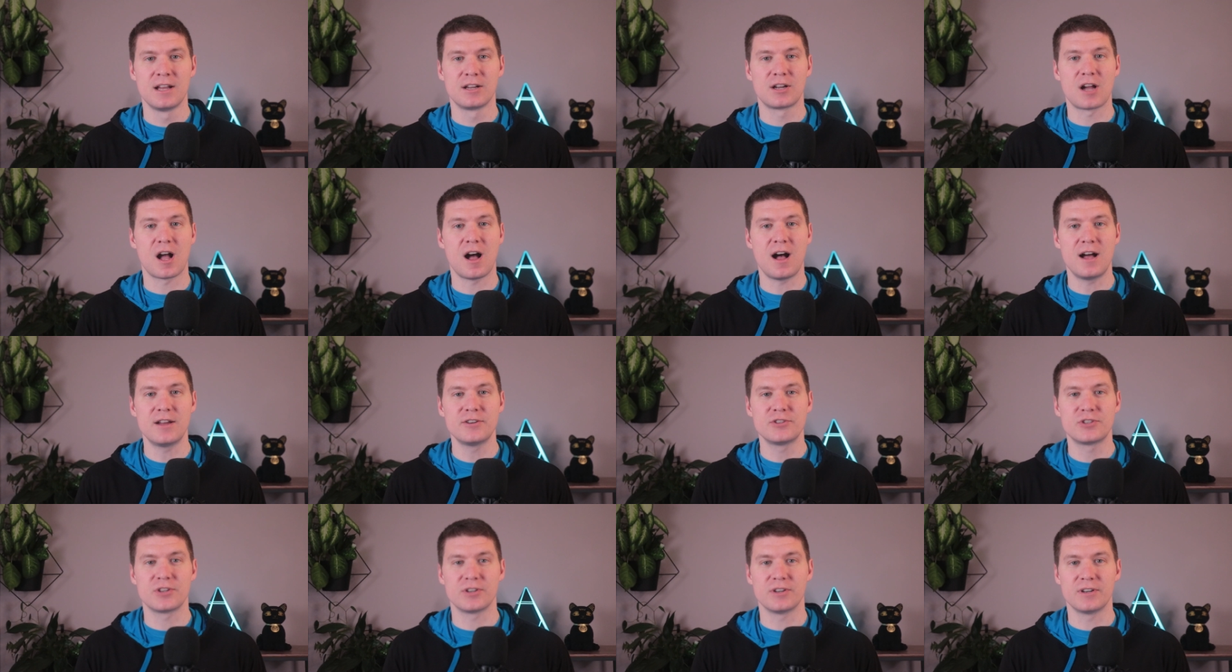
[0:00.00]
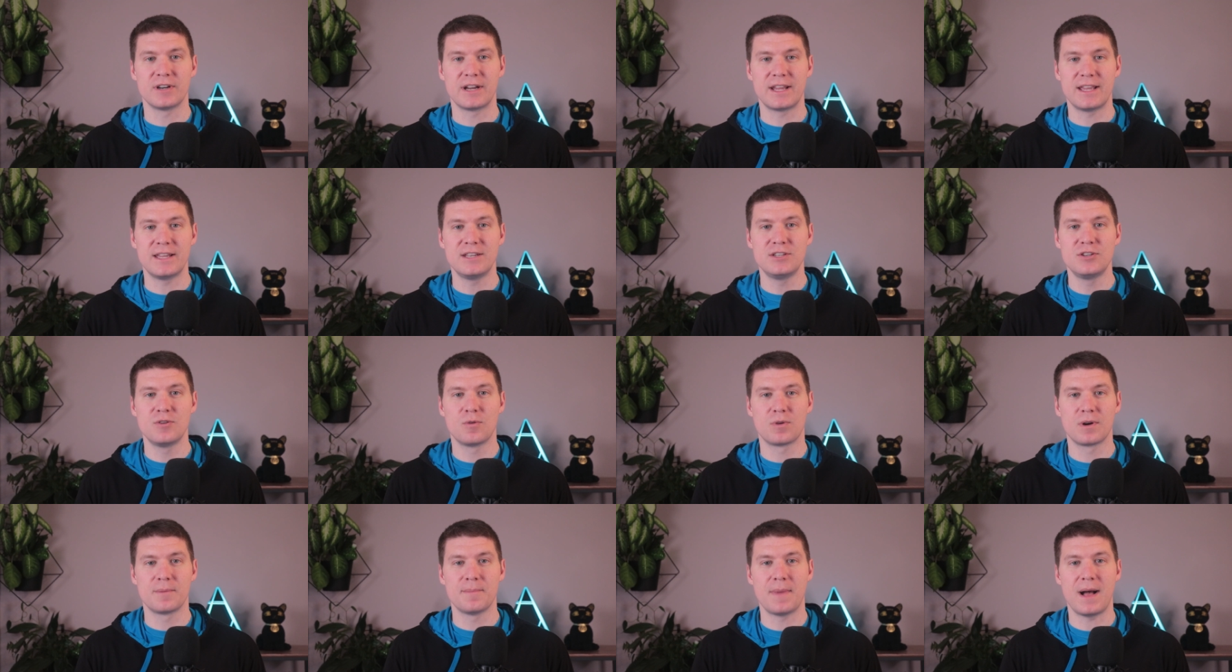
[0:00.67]
conjure in
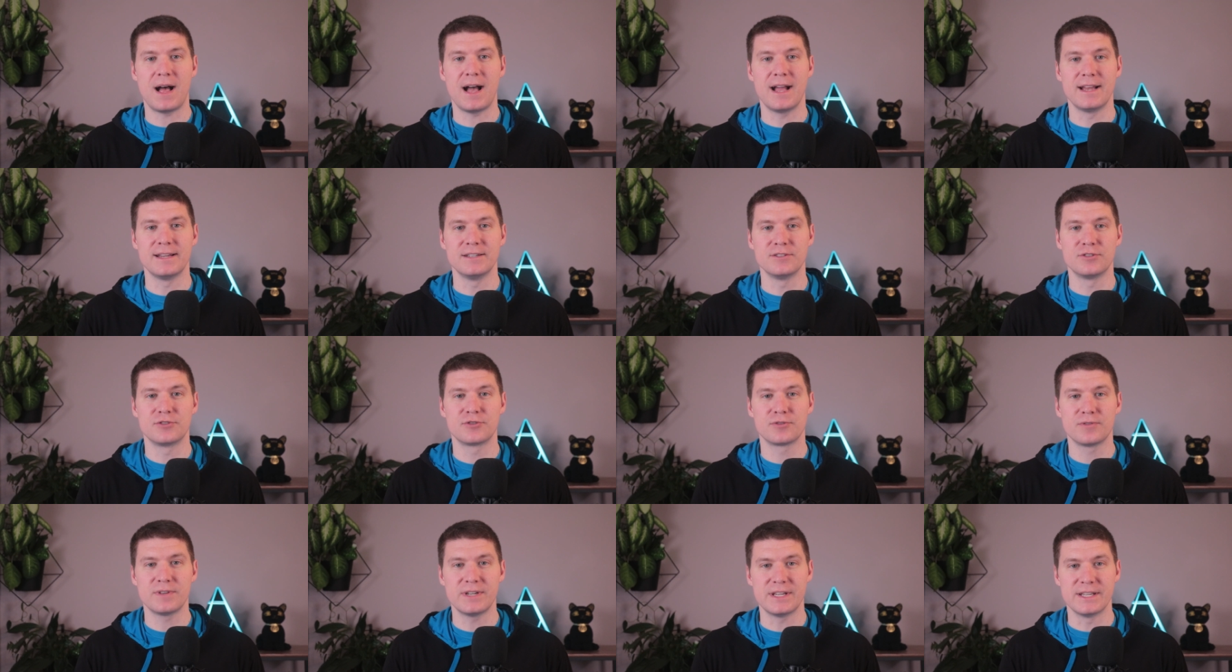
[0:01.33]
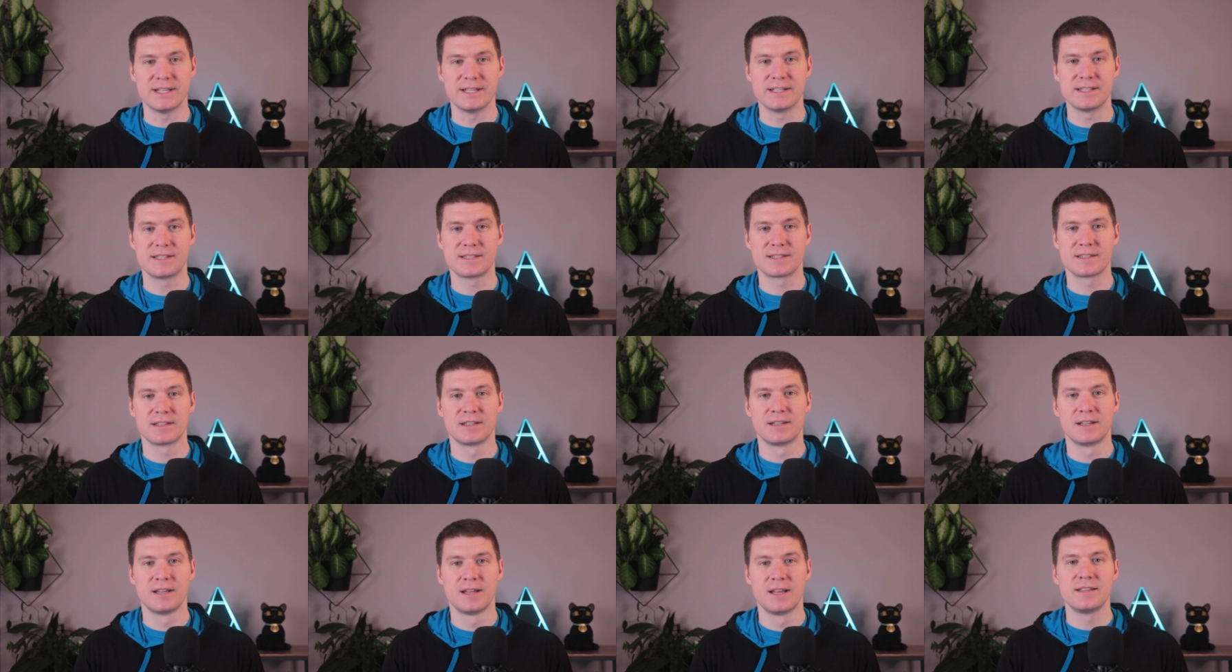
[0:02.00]
your mind trees.
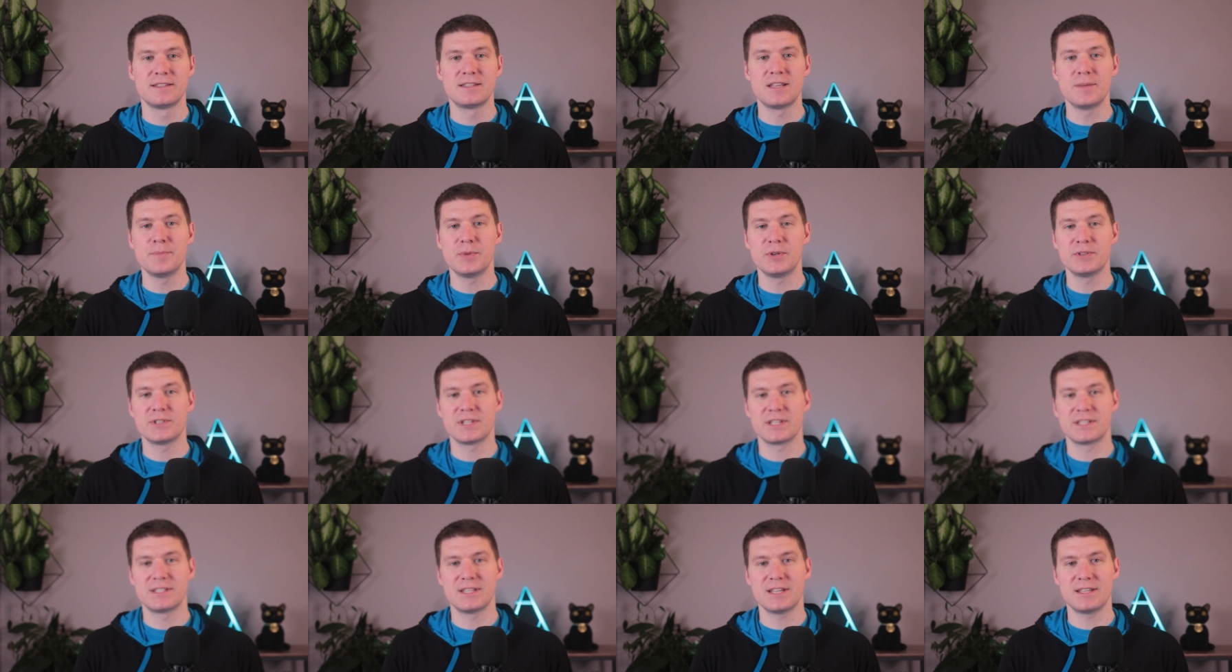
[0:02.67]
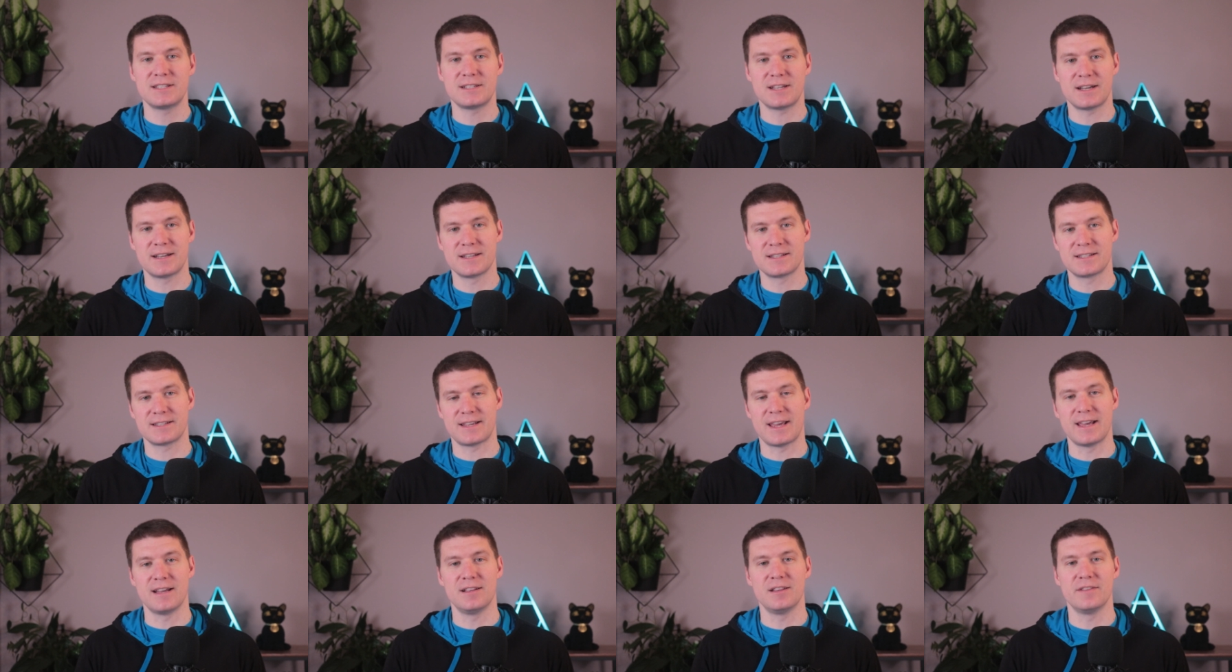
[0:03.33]
Symbols exist on a
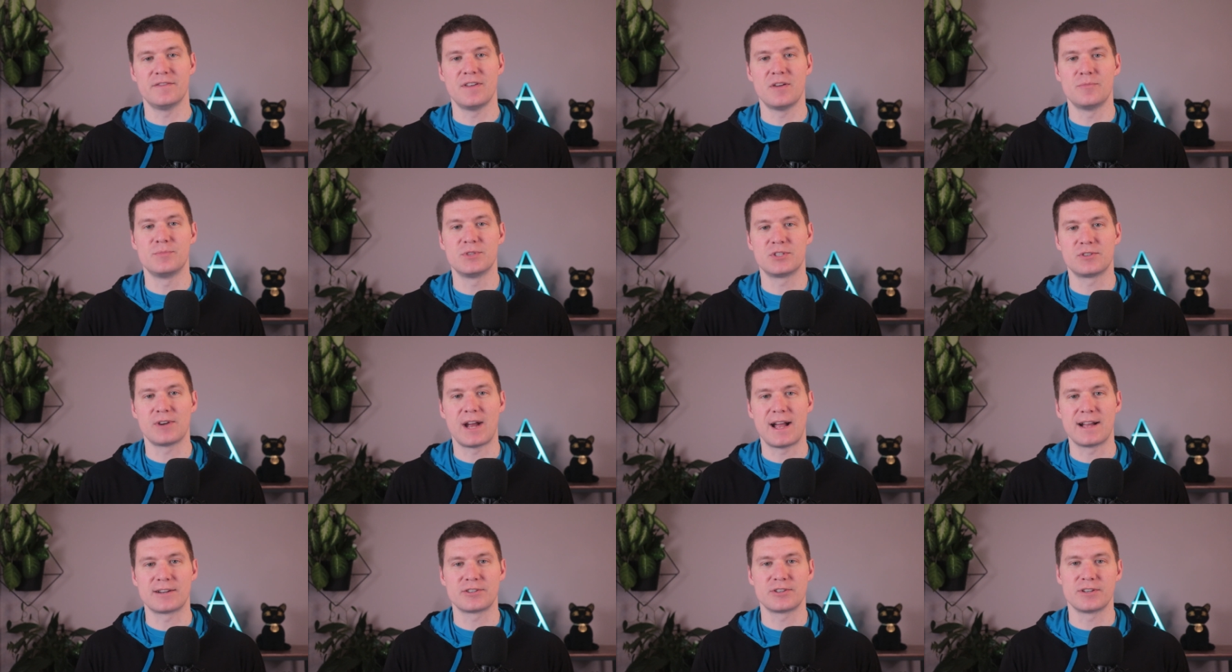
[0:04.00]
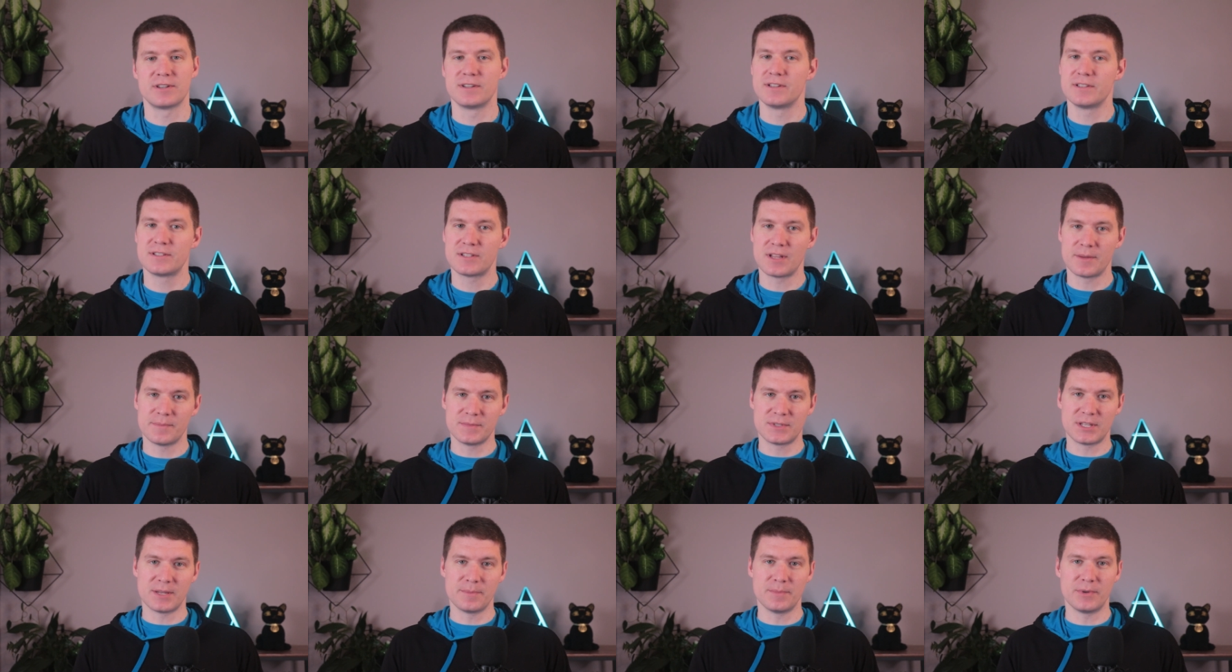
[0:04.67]
scale of abstraction.
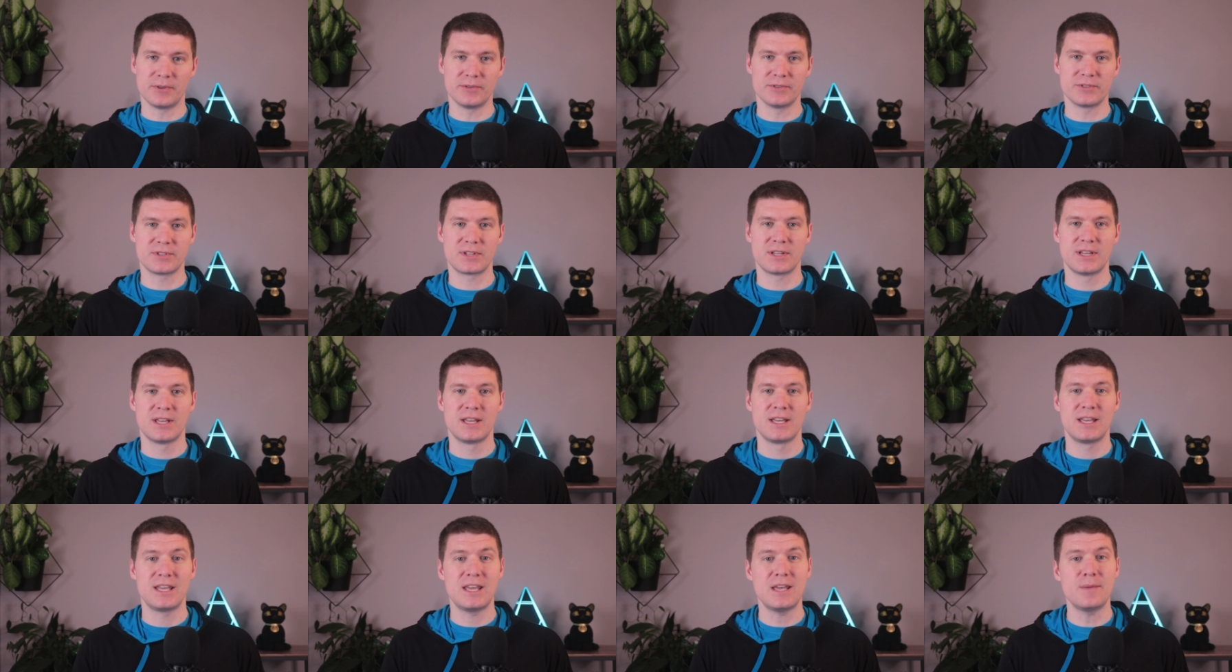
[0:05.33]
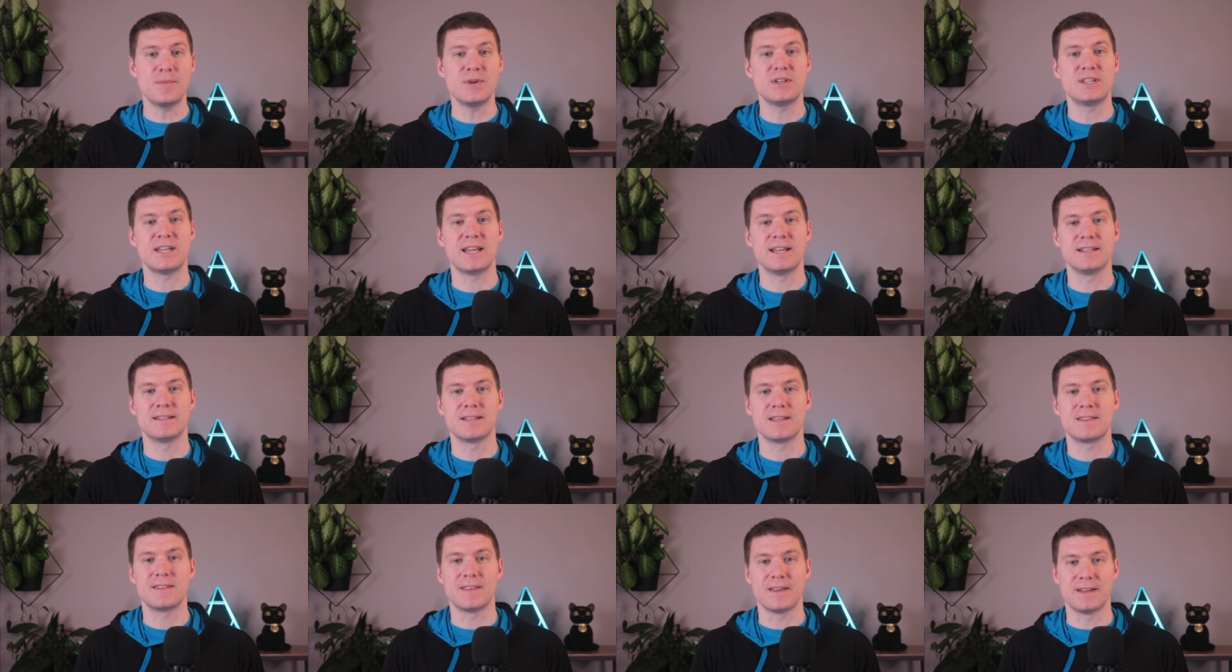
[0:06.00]
Some symbols
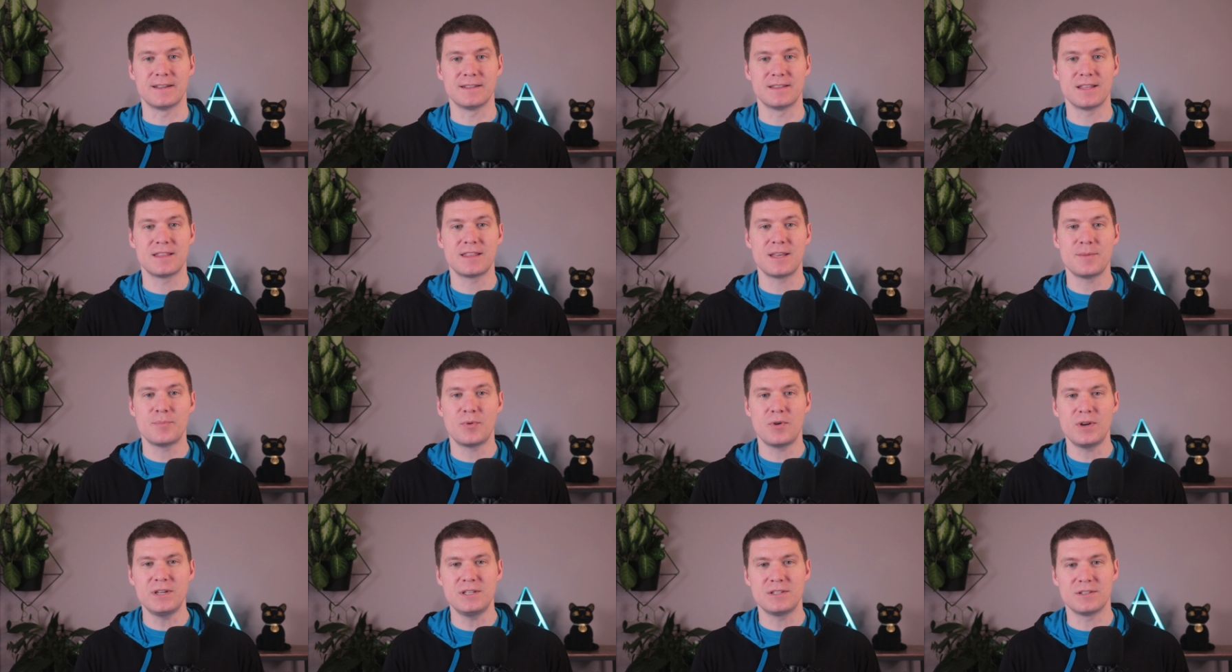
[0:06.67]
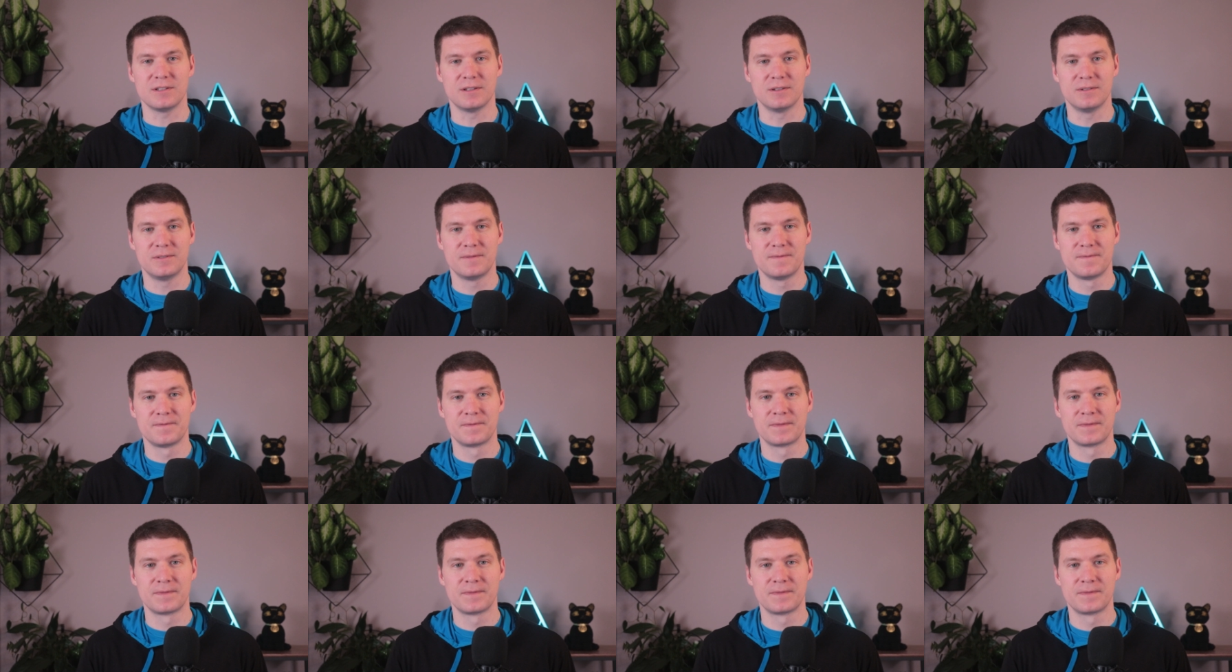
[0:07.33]
imitate the thing that they point to.